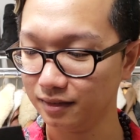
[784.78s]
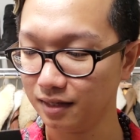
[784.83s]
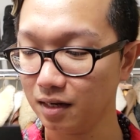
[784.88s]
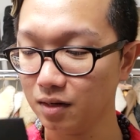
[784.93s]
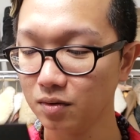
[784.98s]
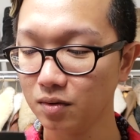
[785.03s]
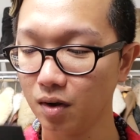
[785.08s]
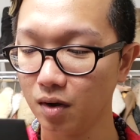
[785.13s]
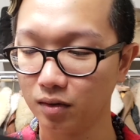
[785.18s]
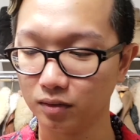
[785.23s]

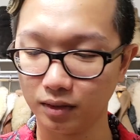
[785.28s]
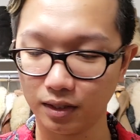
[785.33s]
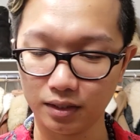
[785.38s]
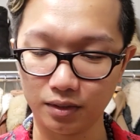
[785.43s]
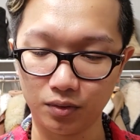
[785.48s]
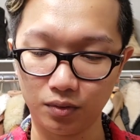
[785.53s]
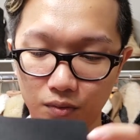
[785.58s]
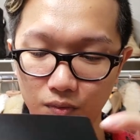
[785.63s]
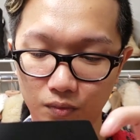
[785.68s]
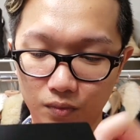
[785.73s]
Saint Laurent,
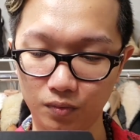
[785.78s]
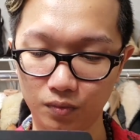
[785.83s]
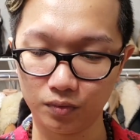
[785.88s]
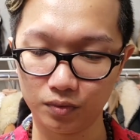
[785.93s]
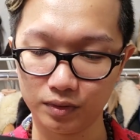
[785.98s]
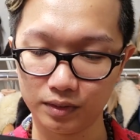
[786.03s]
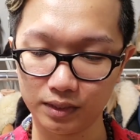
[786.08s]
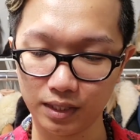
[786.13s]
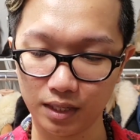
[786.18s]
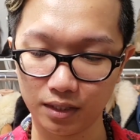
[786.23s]
they do
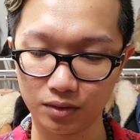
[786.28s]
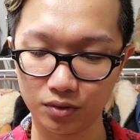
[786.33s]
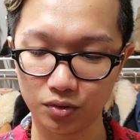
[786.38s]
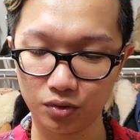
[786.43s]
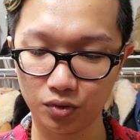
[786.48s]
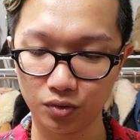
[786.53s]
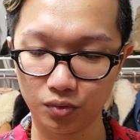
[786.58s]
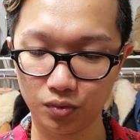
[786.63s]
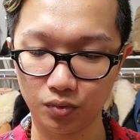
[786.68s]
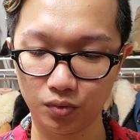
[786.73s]

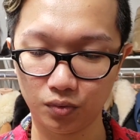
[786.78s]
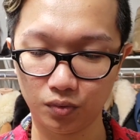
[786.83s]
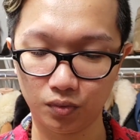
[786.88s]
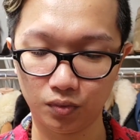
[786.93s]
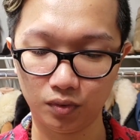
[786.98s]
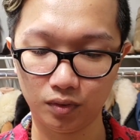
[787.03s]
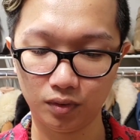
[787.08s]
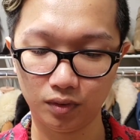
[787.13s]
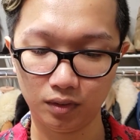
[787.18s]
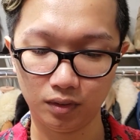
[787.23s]
send
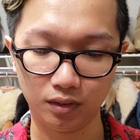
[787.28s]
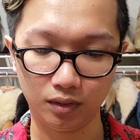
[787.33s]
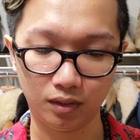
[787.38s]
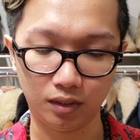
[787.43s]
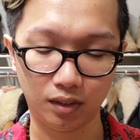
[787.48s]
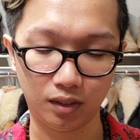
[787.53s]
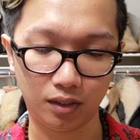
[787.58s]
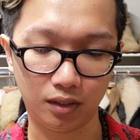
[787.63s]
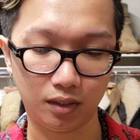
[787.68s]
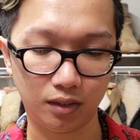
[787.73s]
you
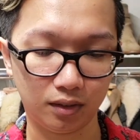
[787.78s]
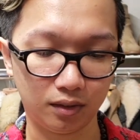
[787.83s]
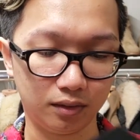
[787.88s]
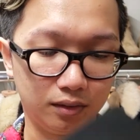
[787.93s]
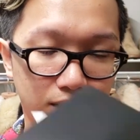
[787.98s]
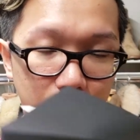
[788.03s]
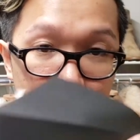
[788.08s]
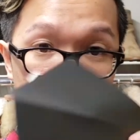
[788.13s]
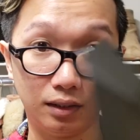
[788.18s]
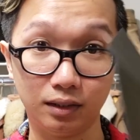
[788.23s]

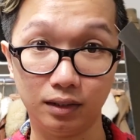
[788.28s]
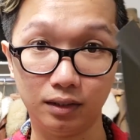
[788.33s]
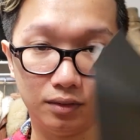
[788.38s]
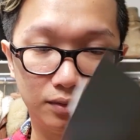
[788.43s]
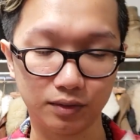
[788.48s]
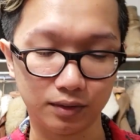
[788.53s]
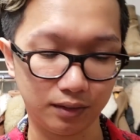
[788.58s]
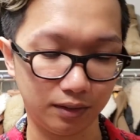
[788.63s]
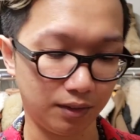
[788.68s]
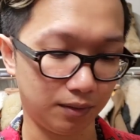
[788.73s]
a
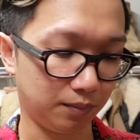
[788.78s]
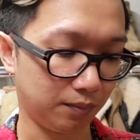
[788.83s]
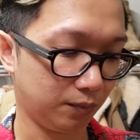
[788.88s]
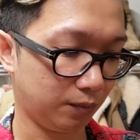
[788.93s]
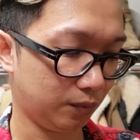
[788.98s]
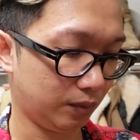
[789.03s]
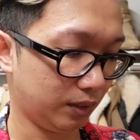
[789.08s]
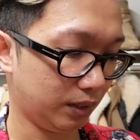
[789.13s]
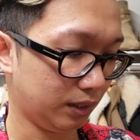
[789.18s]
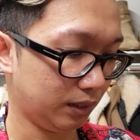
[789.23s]
little slip
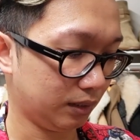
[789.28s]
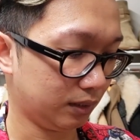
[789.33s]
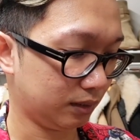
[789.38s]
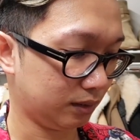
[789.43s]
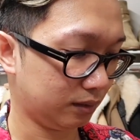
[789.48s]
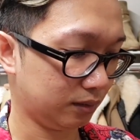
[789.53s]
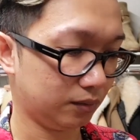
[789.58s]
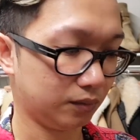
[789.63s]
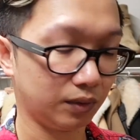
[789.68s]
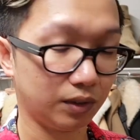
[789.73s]

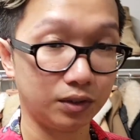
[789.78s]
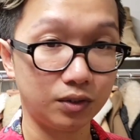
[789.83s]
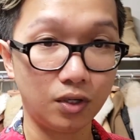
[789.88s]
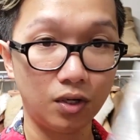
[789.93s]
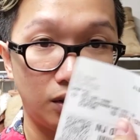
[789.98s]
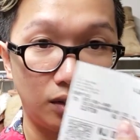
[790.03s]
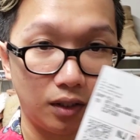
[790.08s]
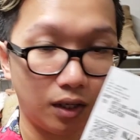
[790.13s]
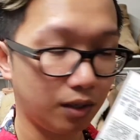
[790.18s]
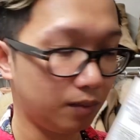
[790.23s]
with the
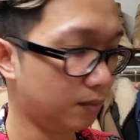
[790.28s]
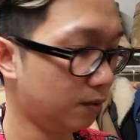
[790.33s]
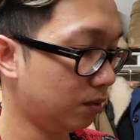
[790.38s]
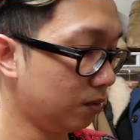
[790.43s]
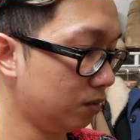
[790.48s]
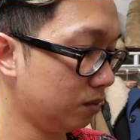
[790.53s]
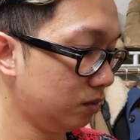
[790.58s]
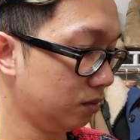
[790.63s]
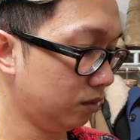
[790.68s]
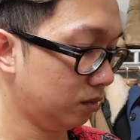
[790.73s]
return
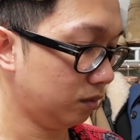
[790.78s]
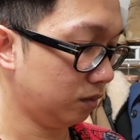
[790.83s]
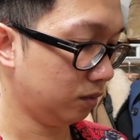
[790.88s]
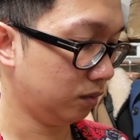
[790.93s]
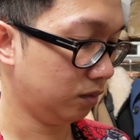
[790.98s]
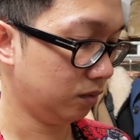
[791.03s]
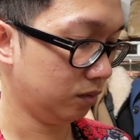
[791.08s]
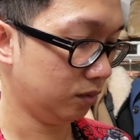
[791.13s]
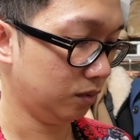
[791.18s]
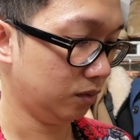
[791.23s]
label,
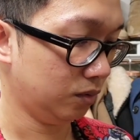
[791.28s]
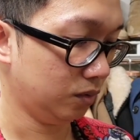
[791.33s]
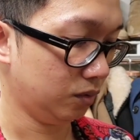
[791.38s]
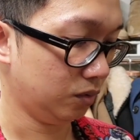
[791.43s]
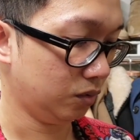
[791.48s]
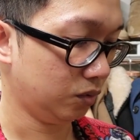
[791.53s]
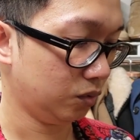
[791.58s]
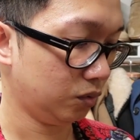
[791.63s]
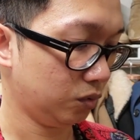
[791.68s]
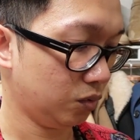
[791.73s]

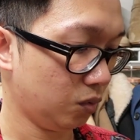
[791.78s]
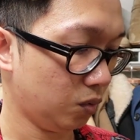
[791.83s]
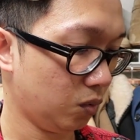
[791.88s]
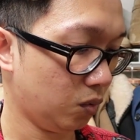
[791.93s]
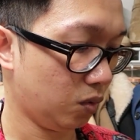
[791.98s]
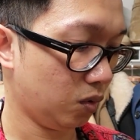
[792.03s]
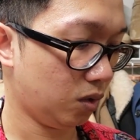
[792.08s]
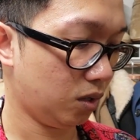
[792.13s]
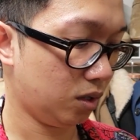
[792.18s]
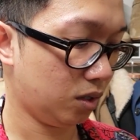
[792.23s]

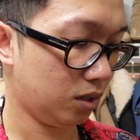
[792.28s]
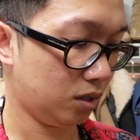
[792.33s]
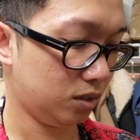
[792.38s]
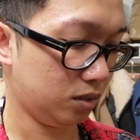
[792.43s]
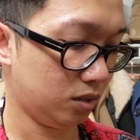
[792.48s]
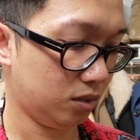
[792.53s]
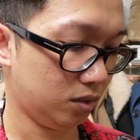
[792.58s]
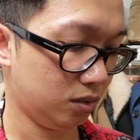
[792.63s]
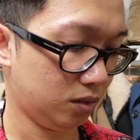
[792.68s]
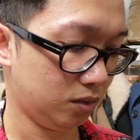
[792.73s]
your
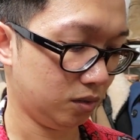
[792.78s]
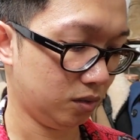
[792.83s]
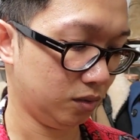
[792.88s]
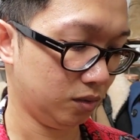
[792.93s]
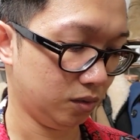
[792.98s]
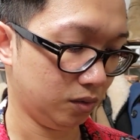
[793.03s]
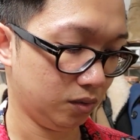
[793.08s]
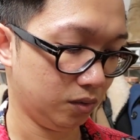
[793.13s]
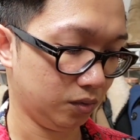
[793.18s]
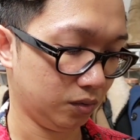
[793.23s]

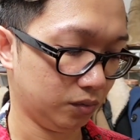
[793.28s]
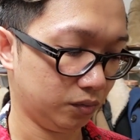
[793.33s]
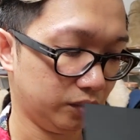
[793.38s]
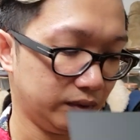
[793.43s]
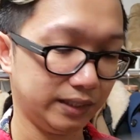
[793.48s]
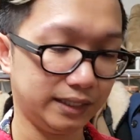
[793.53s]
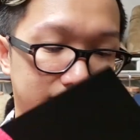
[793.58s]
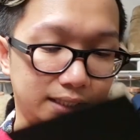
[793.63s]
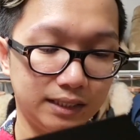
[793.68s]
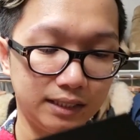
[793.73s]

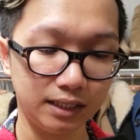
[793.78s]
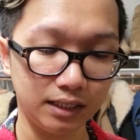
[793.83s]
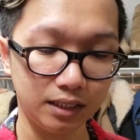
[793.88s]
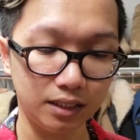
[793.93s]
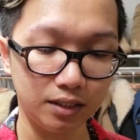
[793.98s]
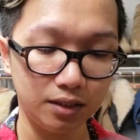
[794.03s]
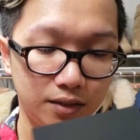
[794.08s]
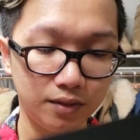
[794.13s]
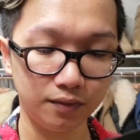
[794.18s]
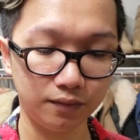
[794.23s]

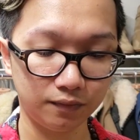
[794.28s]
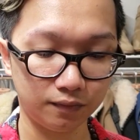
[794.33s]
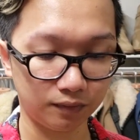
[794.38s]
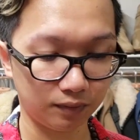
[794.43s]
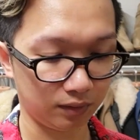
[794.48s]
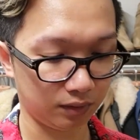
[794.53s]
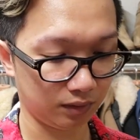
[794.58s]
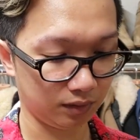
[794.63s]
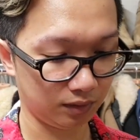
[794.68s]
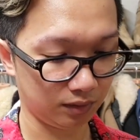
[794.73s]
receipt
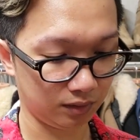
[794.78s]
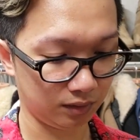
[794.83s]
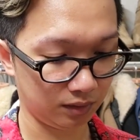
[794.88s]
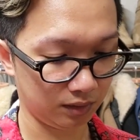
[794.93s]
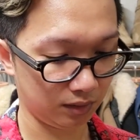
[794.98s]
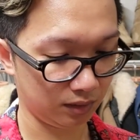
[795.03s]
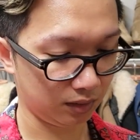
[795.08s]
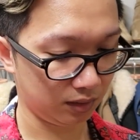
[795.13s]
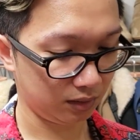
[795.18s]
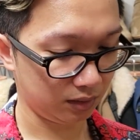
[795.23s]

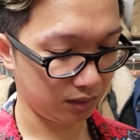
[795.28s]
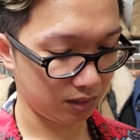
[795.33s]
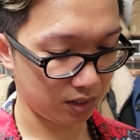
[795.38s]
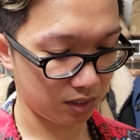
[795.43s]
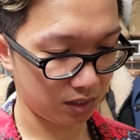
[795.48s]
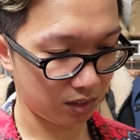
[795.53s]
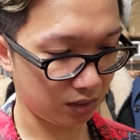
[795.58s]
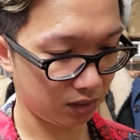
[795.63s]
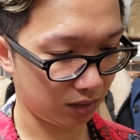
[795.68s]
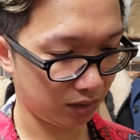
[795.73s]
in
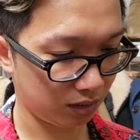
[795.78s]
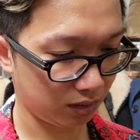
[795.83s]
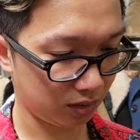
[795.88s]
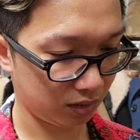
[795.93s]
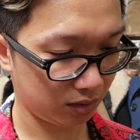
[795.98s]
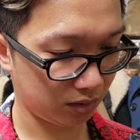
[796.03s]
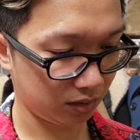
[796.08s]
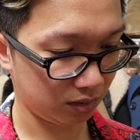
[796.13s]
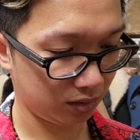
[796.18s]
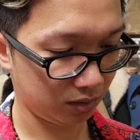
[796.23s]

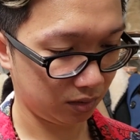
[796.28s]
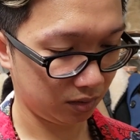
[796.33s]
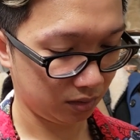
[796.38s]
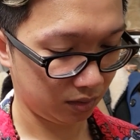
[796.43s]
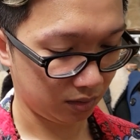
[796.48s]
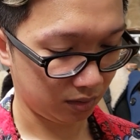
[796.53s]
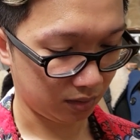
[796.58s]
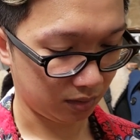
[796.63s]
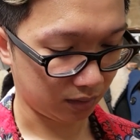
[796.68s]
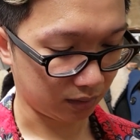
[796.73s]
here,
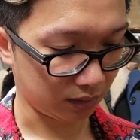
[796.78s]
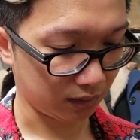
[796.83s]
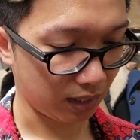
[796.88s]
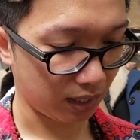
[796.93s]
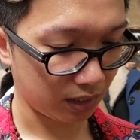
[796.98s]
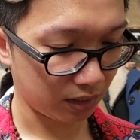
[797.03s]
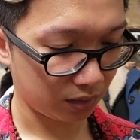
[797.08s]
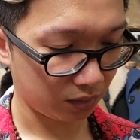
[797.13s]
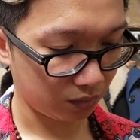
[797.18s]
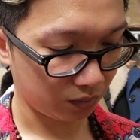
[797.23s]

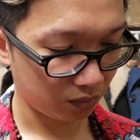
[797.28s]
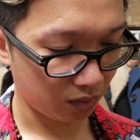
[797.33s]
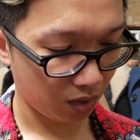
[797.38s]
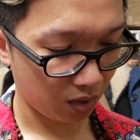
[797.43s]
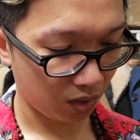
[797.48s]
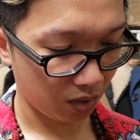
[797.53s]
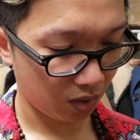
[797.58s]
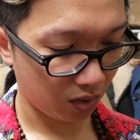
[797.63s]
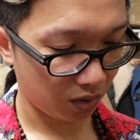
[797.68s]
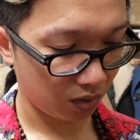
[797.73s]
thank you
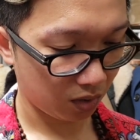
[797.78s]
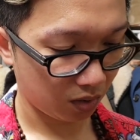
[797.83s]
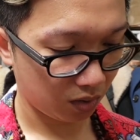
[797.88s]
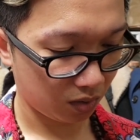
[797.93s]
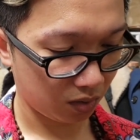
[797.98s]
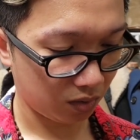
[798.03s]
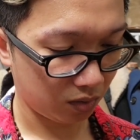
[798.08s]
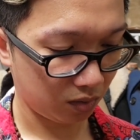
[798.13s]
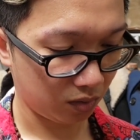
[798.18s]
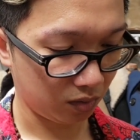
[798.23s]

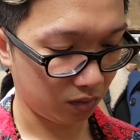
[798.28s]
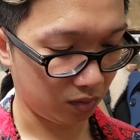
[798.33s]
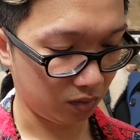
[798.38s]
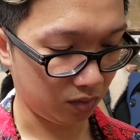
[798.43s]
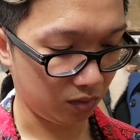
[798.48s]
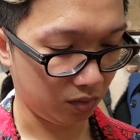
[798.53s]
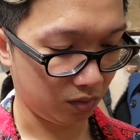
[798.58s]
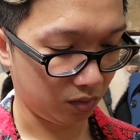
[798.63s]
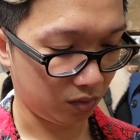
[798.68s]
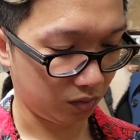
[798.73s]
card,
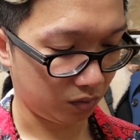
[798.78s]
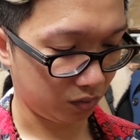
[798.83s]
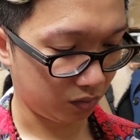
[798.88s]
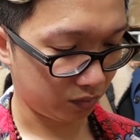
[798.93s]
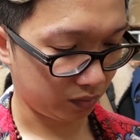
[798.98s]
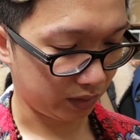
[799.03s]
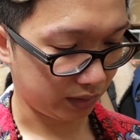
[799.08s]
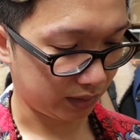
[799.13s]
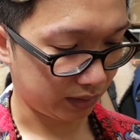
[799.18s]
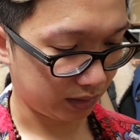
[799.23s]
your
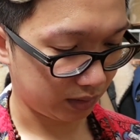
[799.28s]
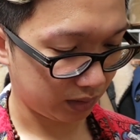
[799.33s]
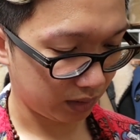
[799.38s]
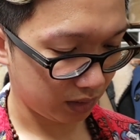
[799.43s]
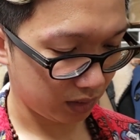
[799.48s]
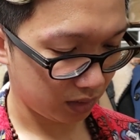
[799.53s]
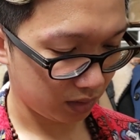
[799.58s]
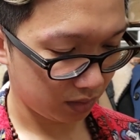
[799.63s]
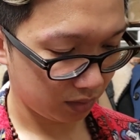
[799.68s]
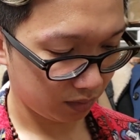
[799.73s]

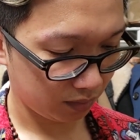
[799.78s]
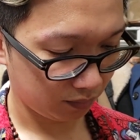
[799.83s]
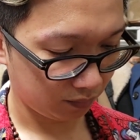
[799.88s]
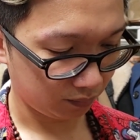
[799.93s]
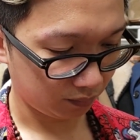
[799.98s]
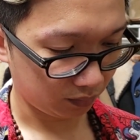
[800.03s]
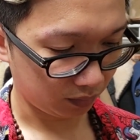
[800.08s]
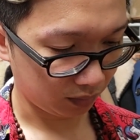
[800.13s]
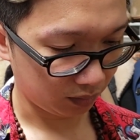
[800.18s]
receipt.